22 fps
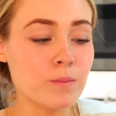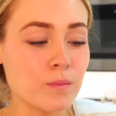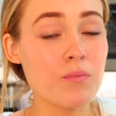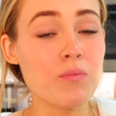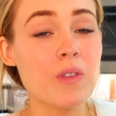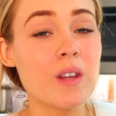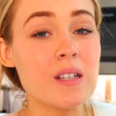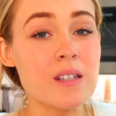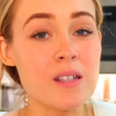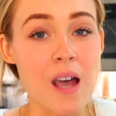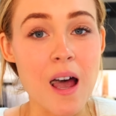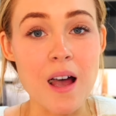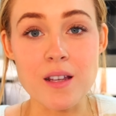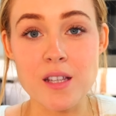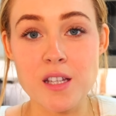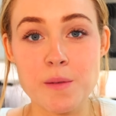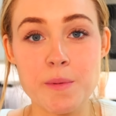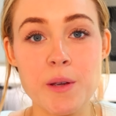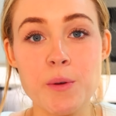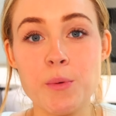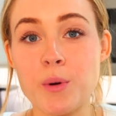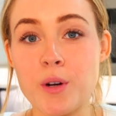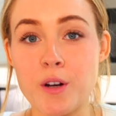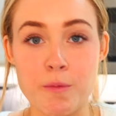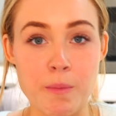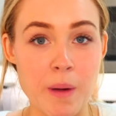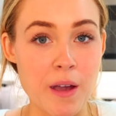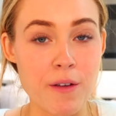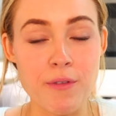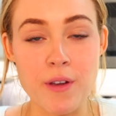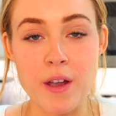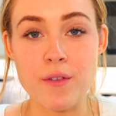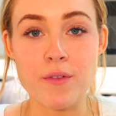This has to be one of my
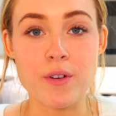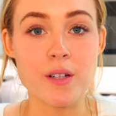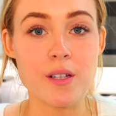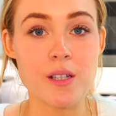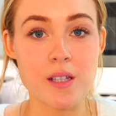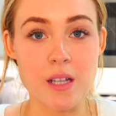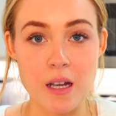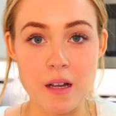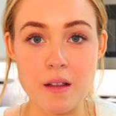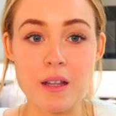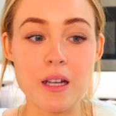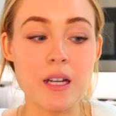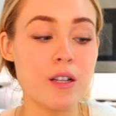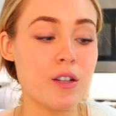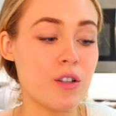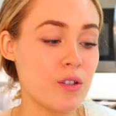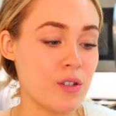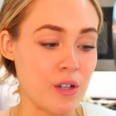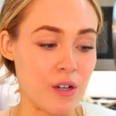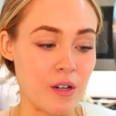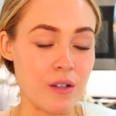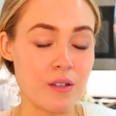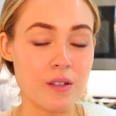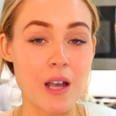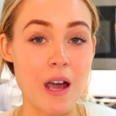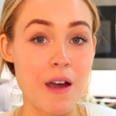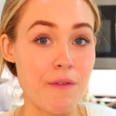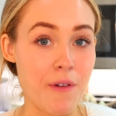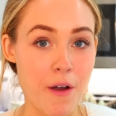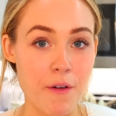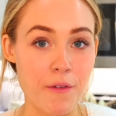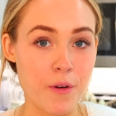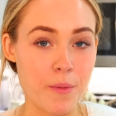favorite skillet desserts I've
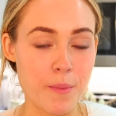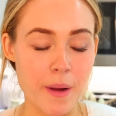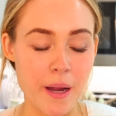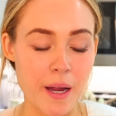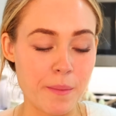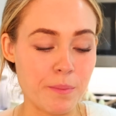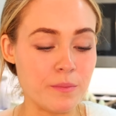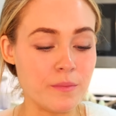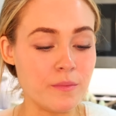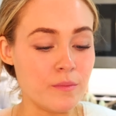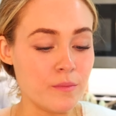ever made.